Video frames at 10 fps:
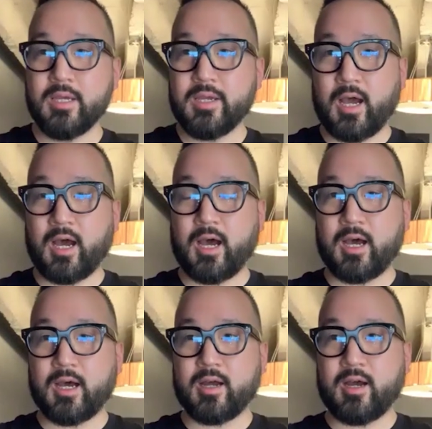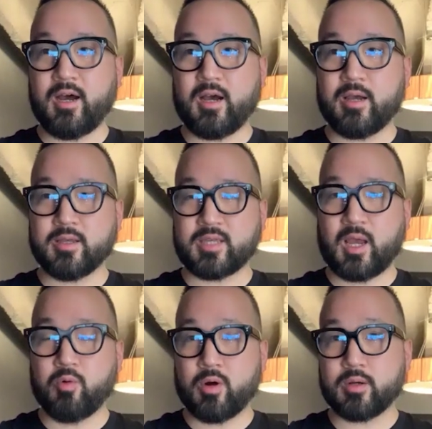because uh, uh, I
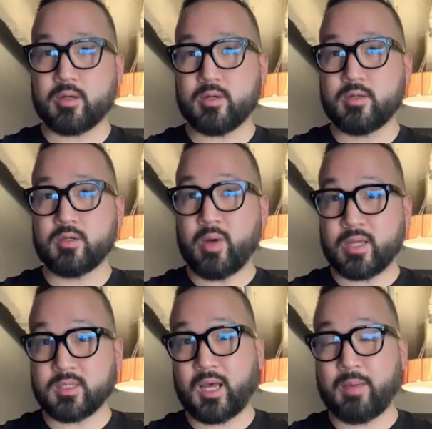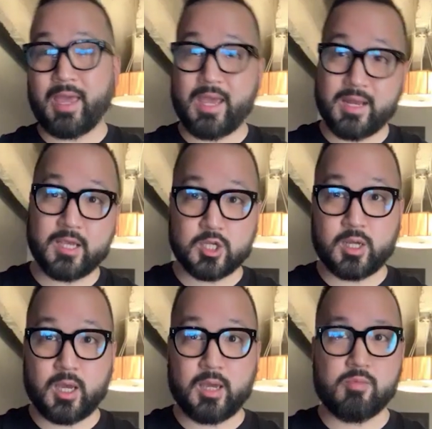work U S time and Asia
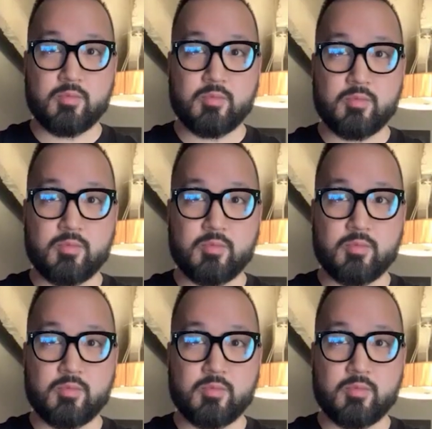time, right?